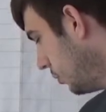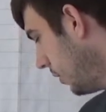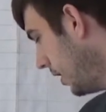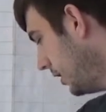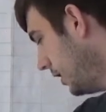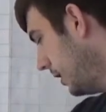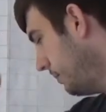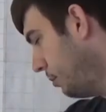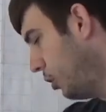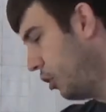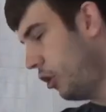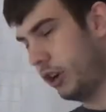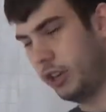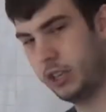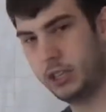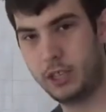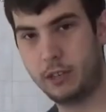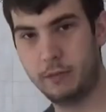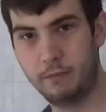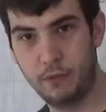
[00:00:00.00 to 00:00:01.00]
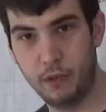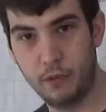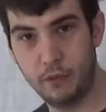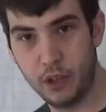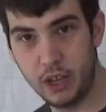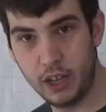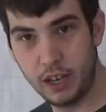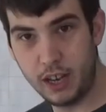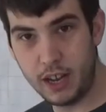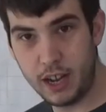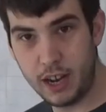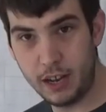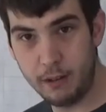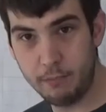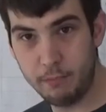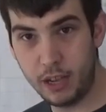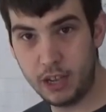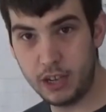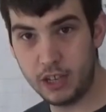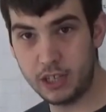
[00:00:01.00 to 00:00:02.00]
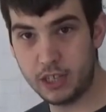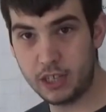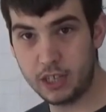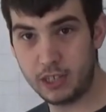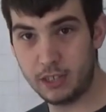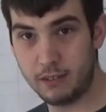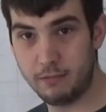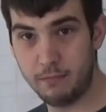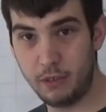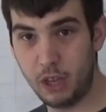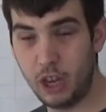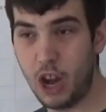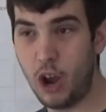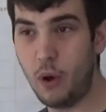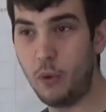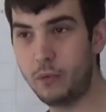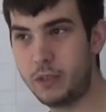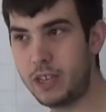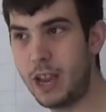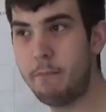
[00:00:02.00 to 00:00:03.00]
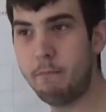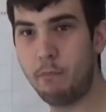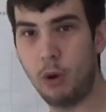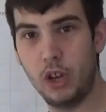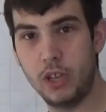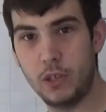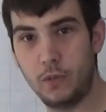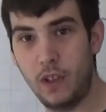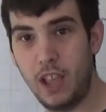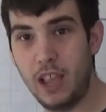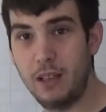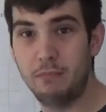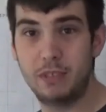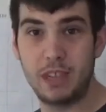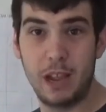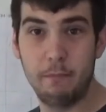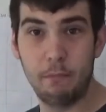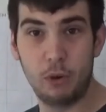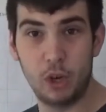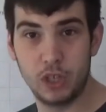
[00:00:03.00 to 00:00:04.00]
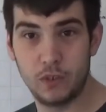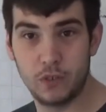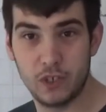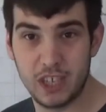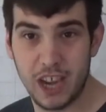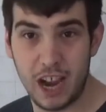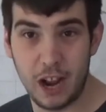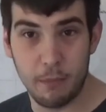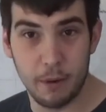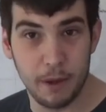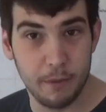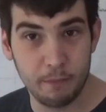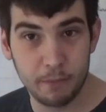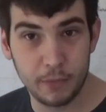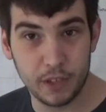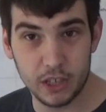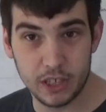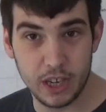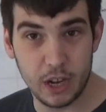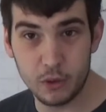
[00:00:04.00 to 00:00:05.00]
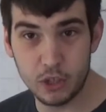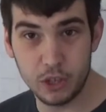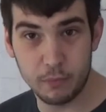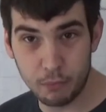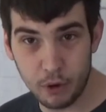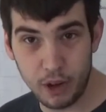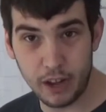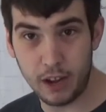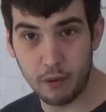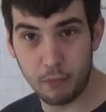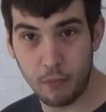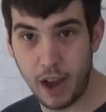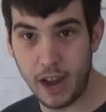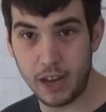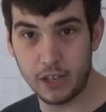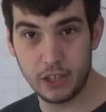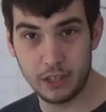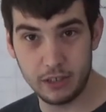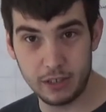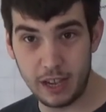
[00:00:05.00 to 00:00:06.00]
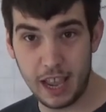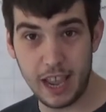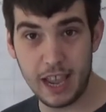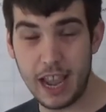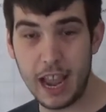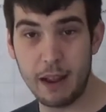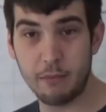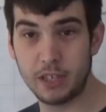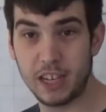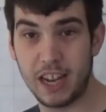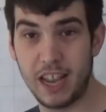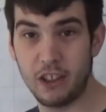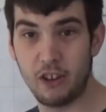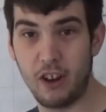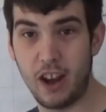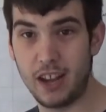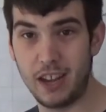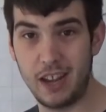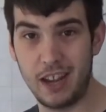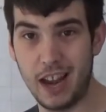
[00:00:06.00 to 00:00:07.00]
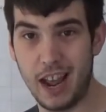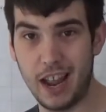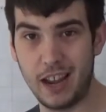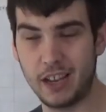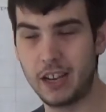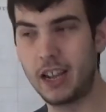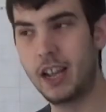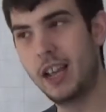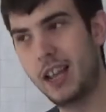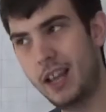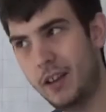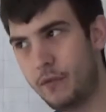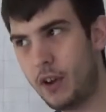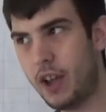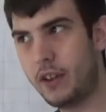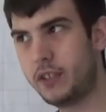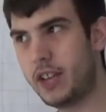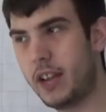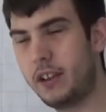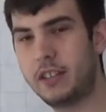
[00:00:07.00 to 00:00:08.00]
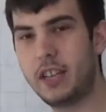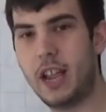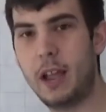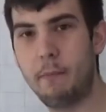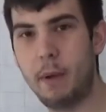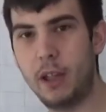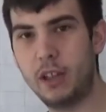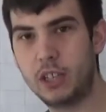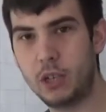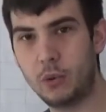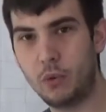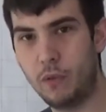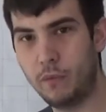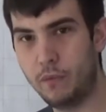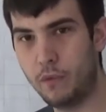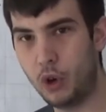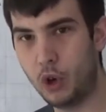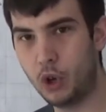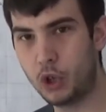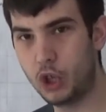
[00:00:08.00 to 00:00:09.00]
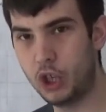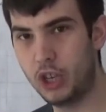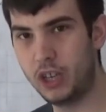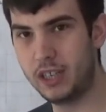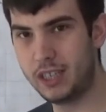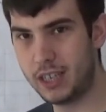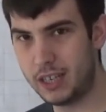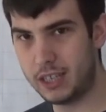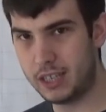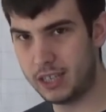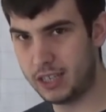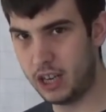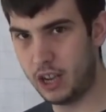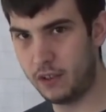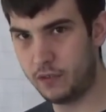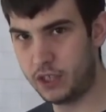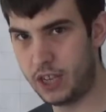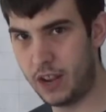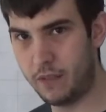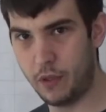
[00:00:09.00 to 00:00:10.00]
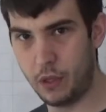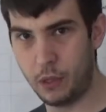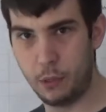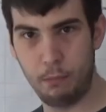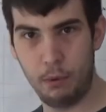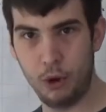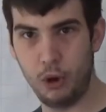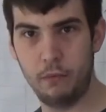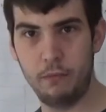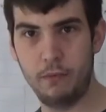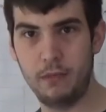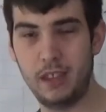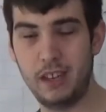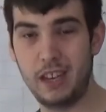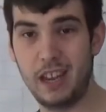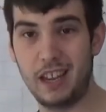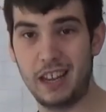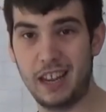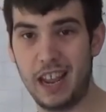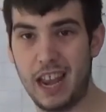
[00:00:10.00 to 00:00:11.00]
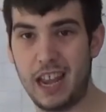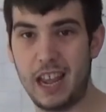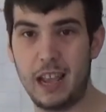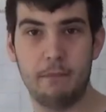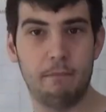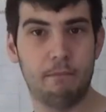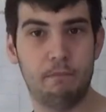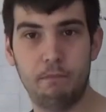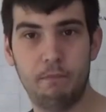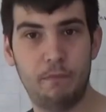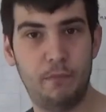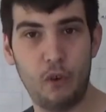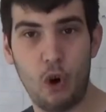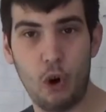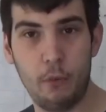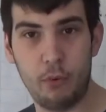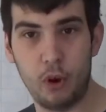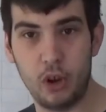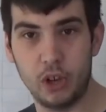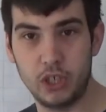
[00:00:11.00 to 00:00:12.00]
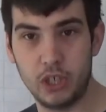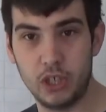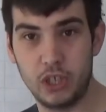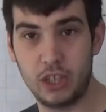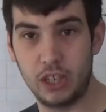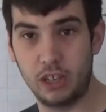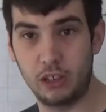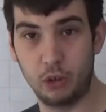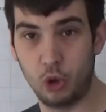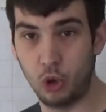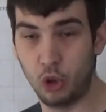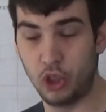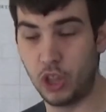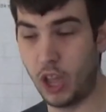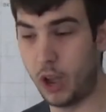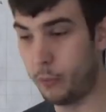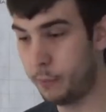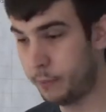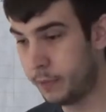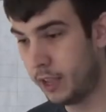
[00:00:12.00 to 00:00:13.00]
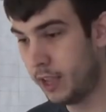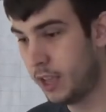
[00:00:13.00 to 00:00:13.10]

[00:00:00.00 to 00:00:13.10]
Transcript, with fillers: 20 points for Wehrlein because, you know, 10 points for him, 10 points for Sauber. Because that was a brilliant race. It came together hand in hand. Five second time penalty were unfortunate, did deserve seventh, but they didn't get it. Four points are still good though.